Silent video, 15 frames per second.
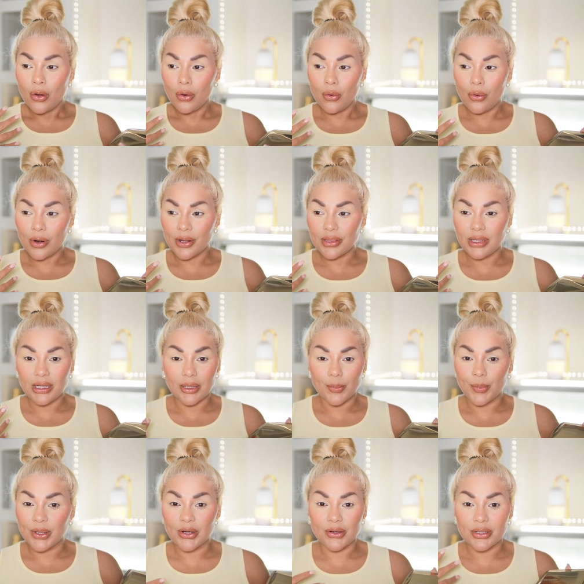or the
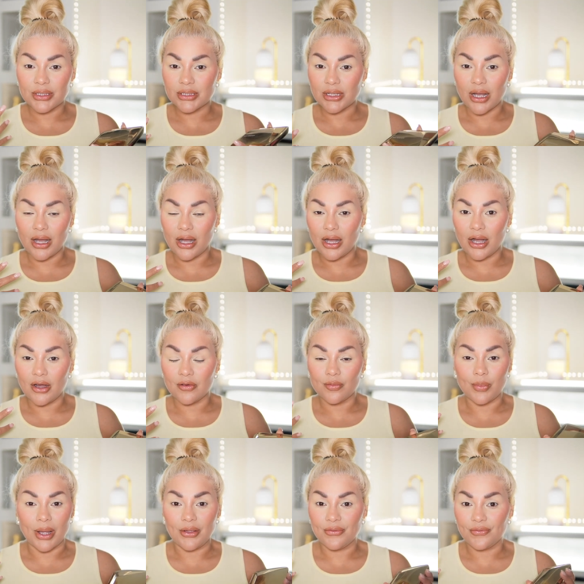appearance of
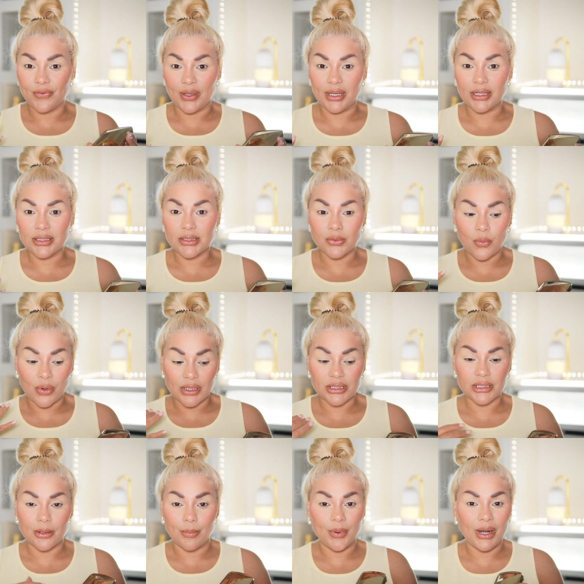my face once
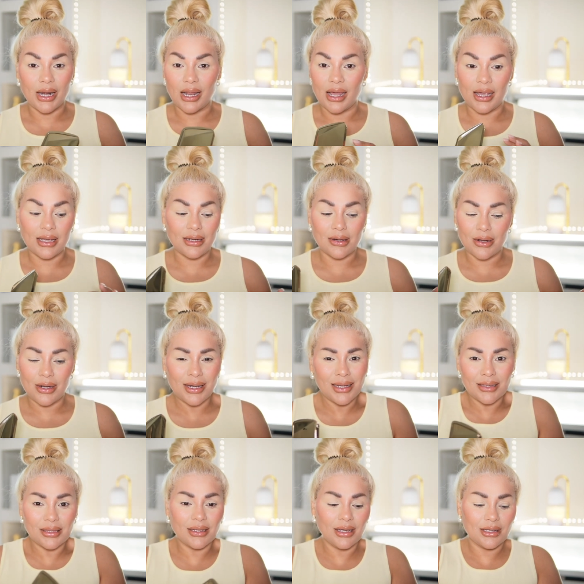applied.
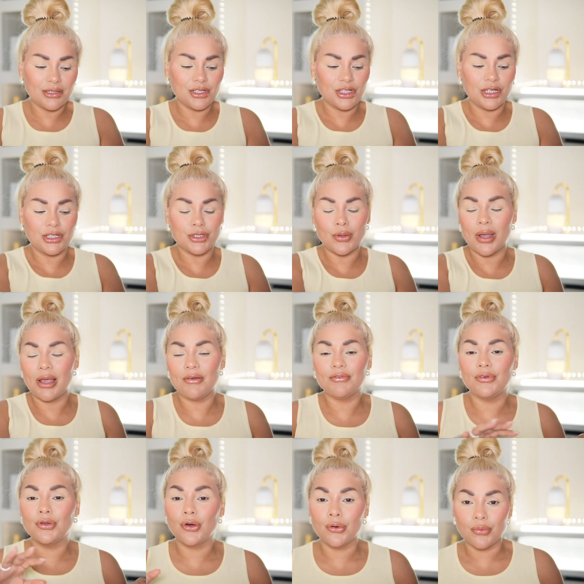Nothing has changed, so I have
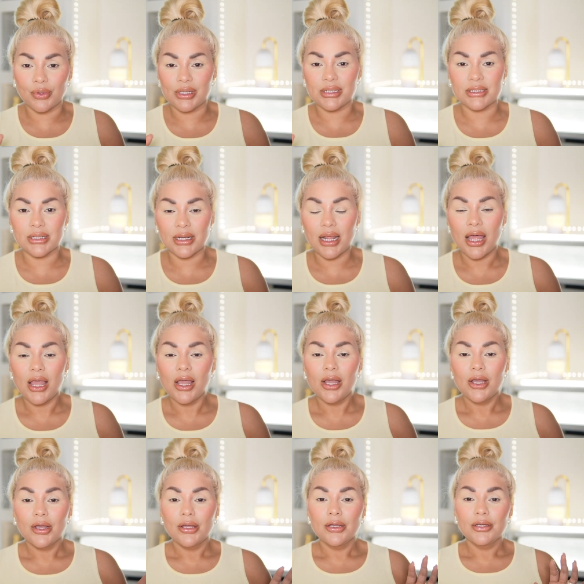no reason
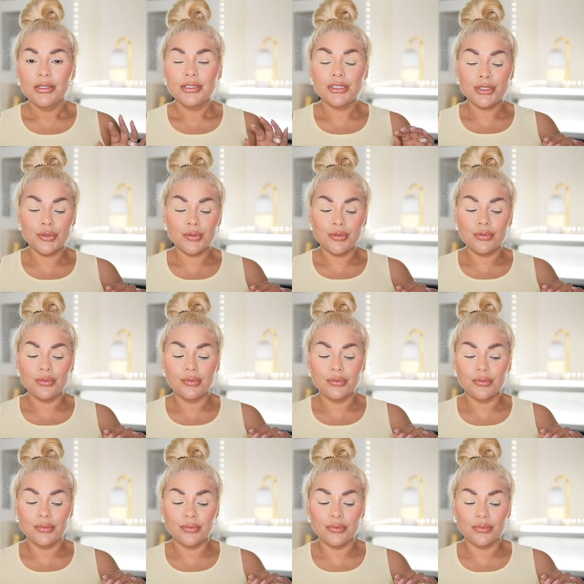
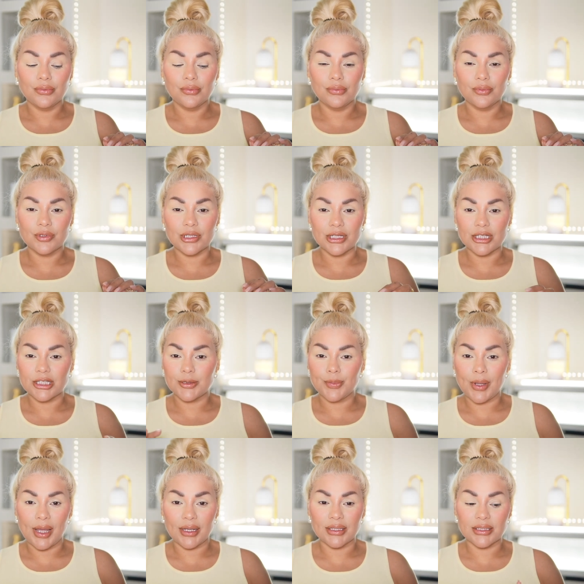to
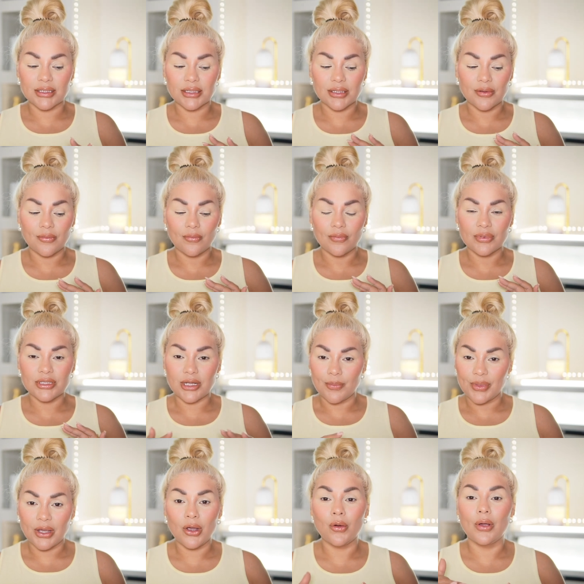suspect
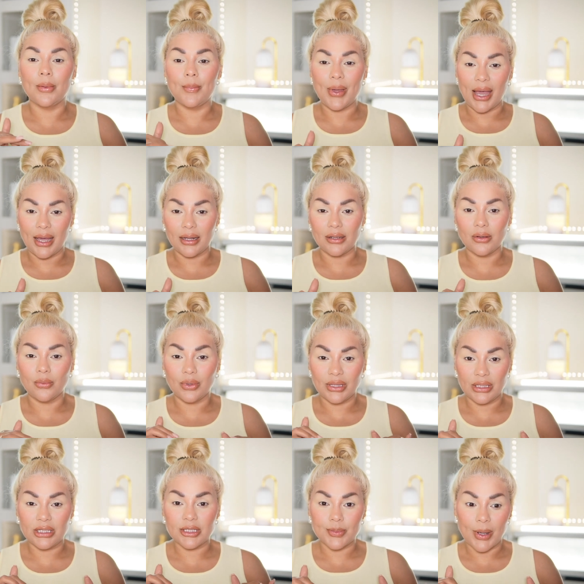something going bad with
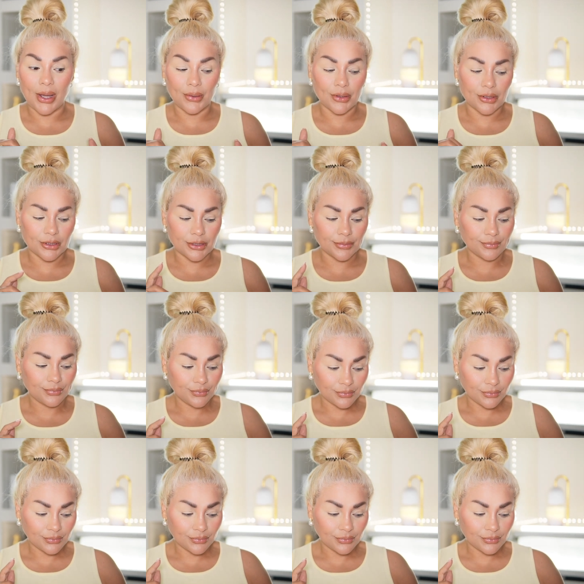these powders,